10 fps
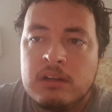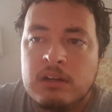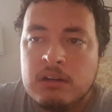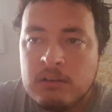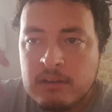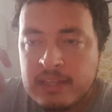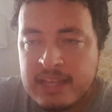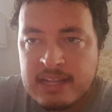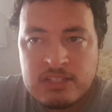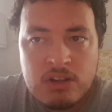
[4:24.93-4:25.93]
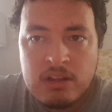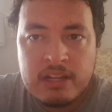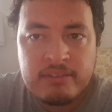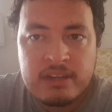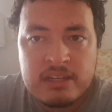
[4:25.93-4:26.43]
oh, that's all
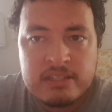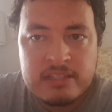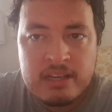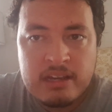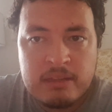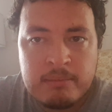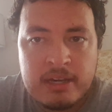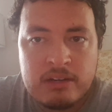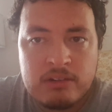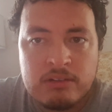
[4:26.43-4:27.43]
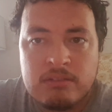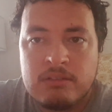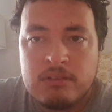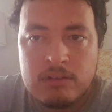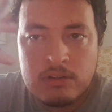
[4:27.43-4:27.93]
I've got to say on the matter.
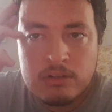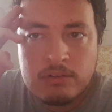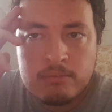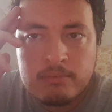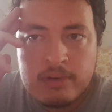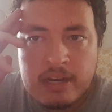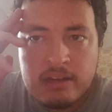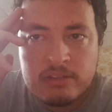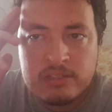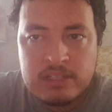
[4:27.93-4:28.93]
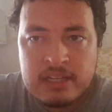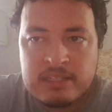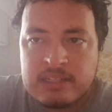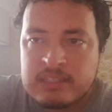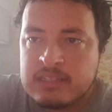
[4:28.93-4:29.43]
Um, I'll see you
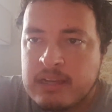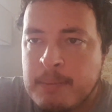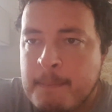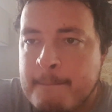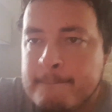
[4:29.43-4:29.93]
guys next time.